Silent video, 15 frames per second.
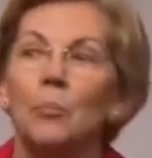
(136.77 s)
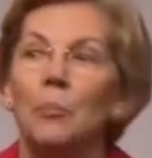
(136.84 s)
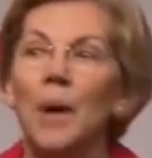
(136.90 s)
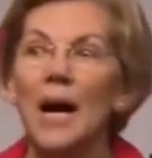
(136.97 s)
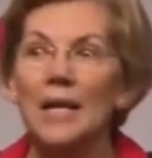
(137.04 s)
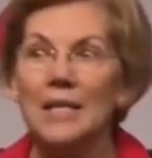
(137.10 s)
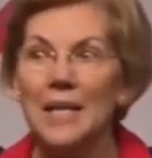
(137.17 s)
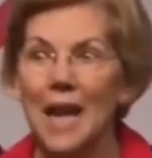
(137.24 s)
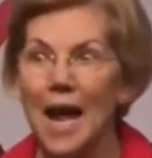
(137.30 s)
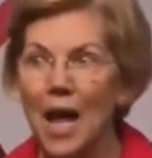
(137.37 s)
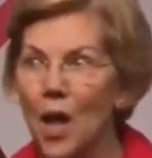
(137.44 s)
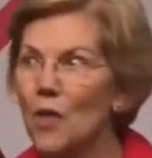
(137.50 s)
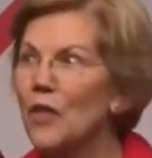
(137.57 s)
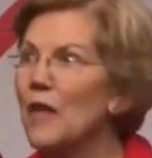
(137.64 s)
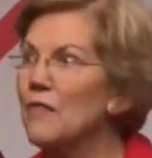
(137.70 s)
But
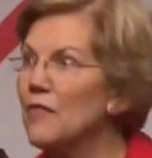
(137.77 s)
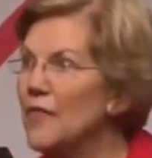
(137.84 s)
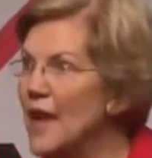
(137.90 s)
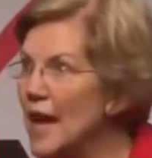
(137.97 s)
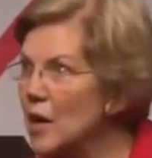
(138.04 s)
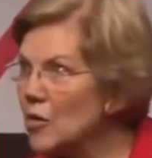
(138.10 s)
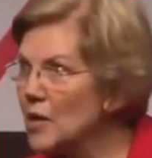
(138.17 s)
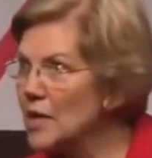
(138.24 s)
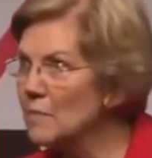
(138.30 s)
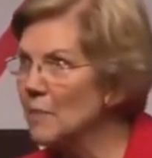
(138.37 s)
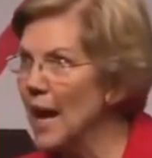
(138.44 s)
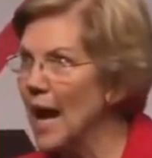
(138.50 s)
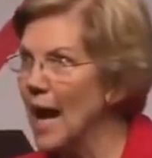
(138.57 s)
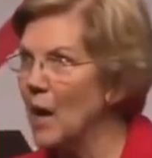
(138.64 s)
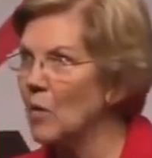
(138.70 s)
now that they're in
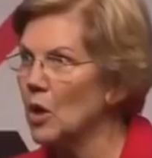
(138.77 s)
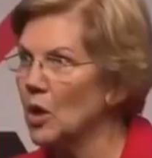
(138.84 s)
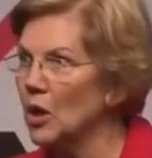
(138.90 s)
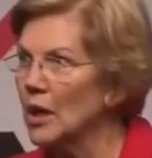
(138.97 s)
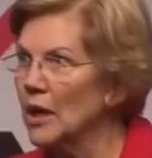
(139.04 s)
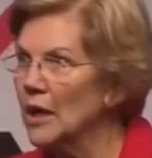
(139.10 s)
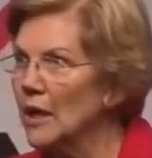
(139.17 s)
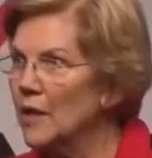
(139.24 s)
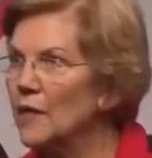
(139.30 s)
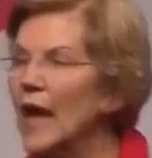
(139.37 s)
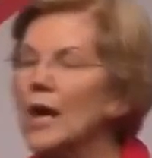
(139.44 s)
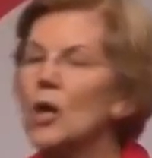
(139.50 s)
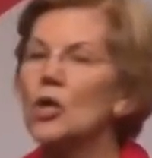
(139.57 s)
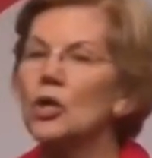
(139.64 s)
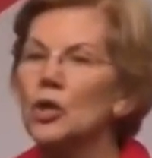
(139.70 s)
power,
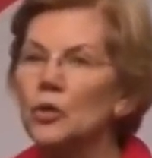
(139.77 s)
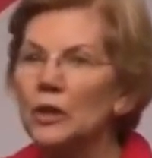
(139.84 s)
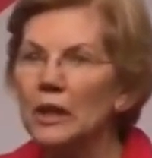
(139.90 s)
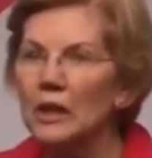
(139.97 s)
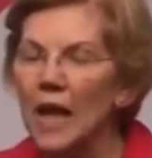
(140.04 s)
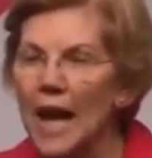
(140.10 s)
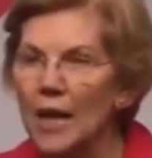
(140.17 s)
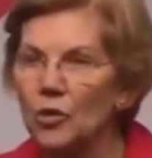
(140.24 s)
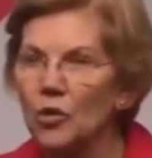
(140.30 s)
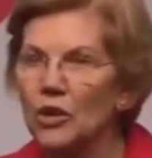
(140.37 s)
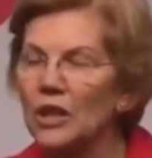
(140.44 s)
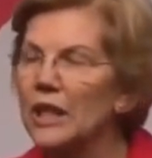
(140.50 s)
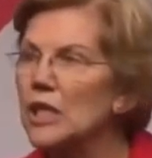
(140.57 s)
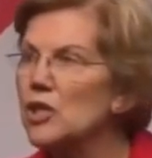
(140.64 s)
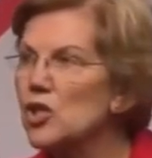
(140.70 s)
they are
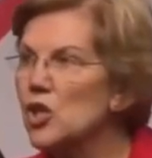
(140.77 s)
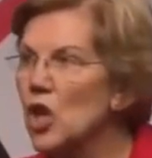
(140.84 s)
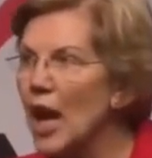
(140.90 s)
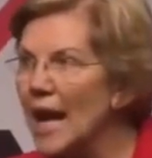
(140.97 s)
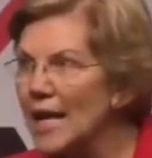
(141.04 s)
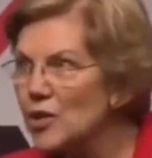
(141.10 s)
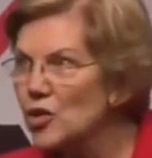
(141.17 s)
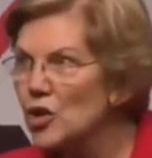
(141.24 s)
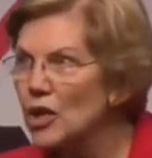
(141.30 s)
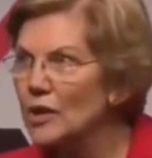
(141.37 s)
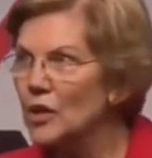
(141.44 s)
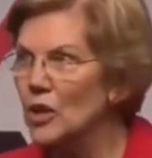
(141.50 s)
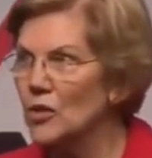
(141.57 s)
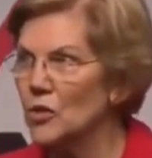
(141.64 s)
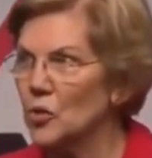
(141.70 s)
unilaterally
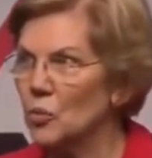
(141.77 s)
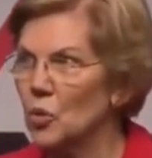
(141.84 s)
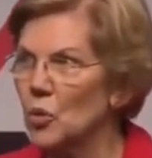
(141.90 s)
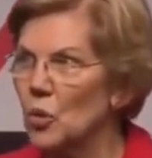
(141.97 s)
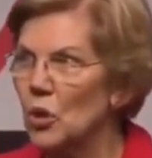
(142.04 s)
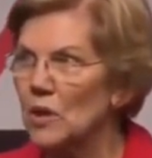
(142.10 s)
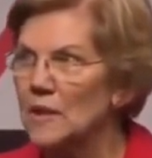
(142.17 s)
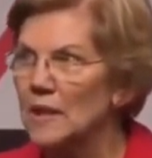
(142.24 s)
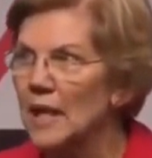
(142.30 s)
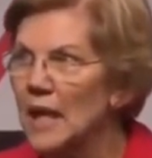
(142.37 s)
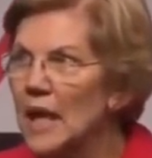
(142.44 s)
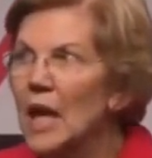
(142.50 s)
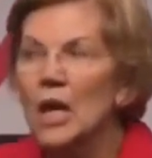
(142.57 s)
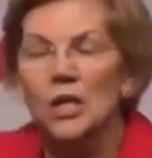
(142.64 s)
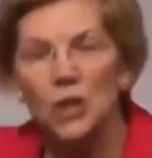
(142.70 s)
changing those rules
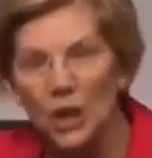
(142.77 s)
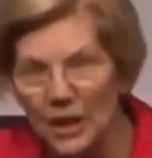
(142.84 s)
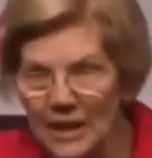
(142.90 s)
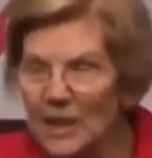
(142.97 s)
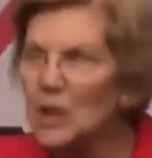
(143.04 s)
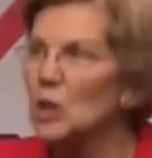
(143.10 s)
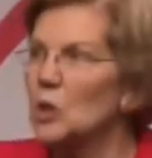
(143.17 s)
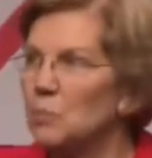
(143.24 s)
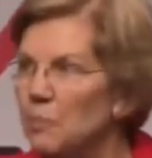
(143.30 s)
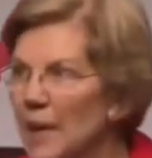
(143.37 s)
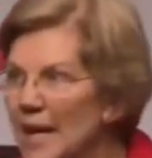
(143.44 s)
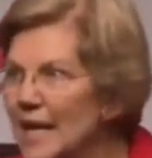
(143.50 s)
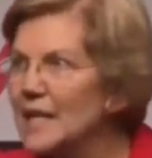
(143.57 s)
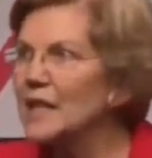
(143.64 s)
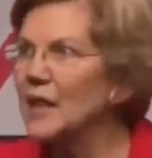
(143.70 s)
to
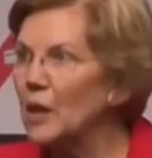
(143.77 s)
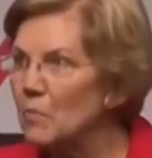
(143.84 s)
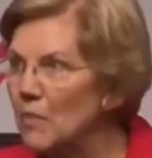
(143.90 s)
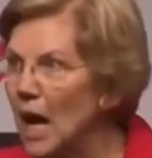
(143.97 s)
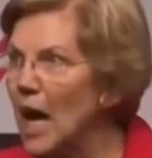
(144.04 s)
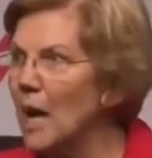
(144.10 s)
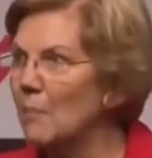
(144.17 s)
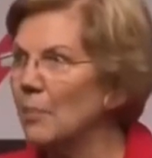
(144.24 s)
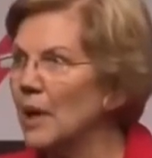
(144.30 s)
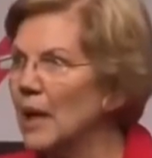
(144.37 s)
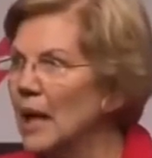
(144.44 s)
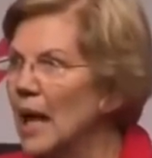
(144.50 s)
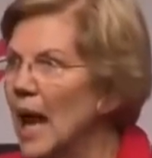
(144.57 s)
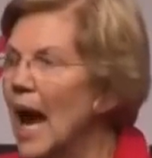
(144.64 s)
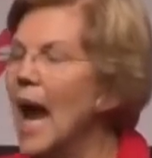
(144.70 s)
speed them up
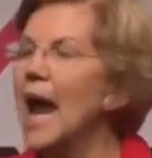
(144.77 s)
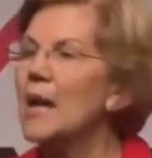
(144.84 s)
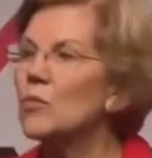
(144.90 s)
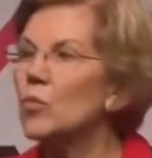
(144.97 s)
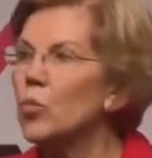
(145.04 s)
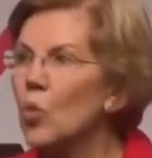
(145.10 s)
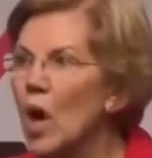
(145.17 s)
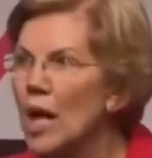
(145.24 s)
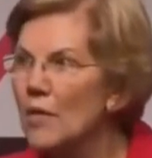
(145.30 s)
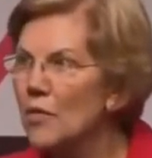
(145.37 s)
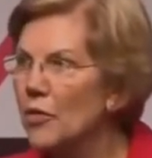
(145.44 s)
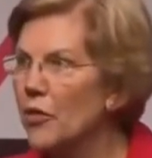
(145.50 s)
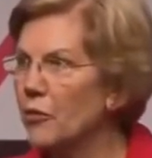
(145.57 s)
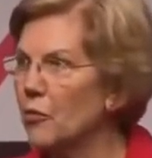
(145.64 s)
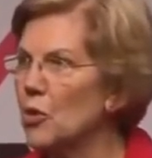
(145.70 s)
and
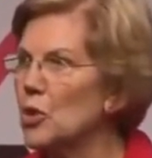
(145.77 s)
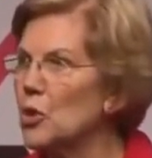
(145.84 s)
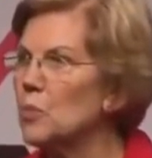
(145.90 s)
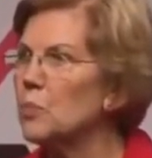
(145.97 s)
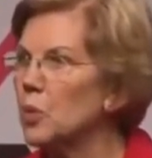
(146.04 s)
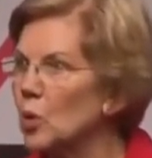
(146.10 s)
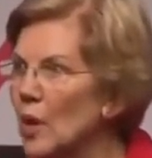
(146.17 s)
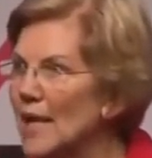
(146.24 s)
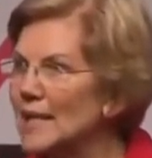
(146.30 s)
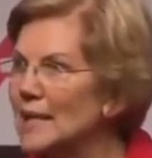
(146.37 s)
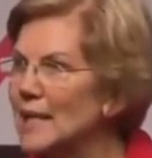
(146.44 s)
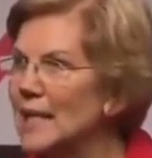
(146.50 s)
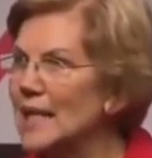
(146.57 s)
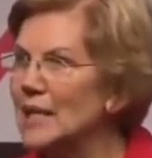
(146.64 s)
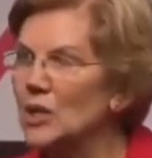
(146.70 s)
run through
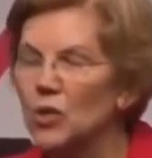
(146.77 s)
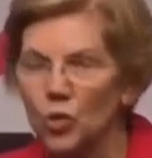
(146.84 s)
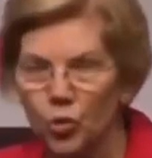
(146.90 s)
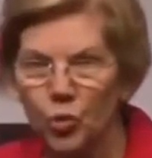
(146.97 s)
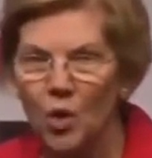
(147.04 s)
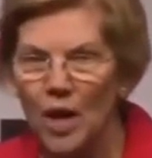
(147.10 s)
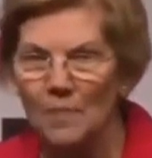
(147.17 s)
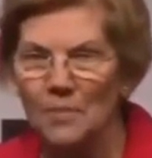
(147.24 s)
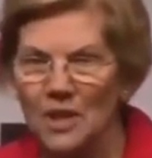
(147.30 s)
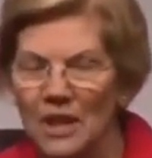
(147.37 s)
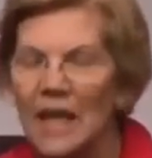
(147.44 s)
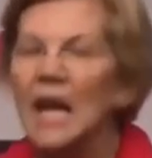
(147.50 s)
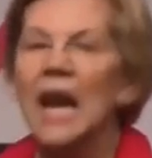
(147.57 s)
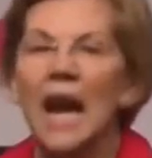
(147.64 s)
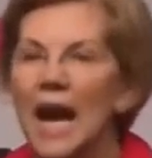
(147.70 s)
President
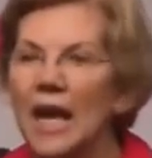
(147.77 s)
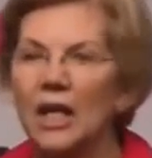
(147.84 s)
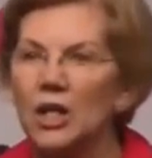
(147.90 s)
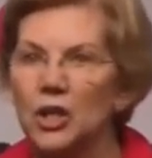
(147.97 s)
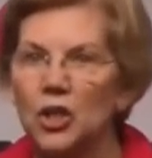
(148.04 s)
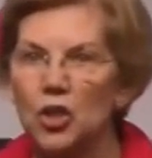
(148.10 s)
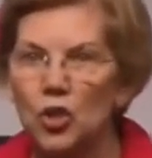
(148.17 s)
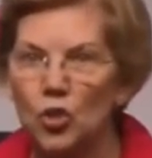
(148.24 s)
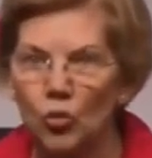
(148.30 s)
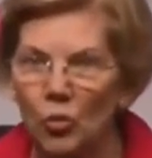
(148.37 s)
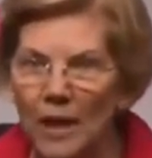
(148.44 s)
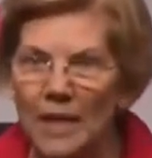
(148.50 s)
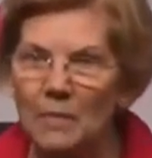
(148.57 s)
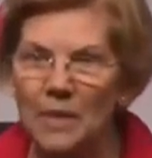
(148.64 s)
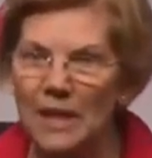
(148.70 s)
Trump's
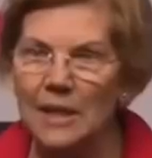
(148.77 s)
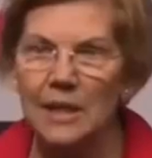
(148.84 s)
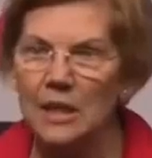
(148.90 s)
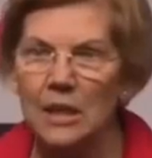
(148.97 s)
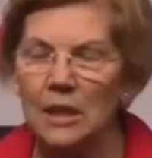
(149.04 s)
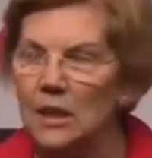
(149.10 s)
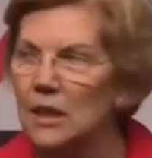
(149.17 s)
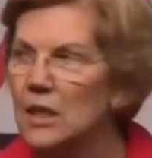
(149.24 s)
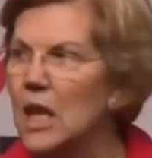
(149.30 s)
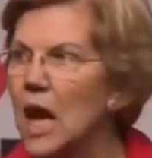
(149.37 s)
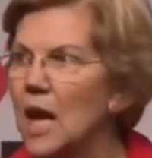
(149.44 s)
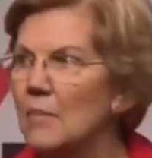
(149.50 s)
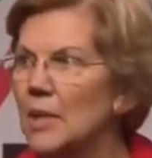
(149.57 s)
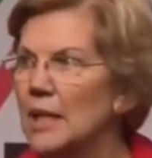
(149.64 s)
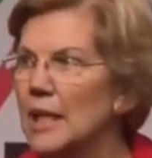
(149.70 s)
extremist
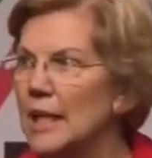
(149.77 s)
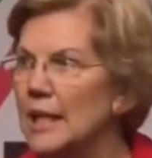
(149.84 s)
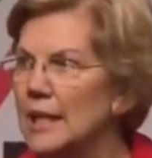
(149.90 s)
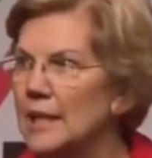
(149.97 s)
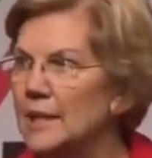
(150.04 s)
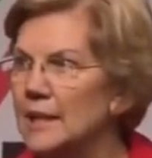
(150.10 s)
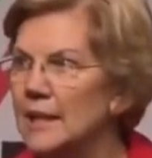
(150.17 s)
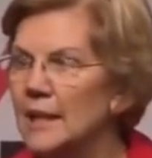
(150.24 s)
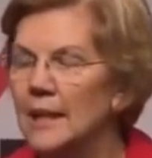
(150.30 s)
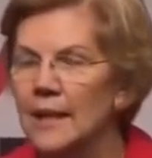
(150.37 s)
nominees.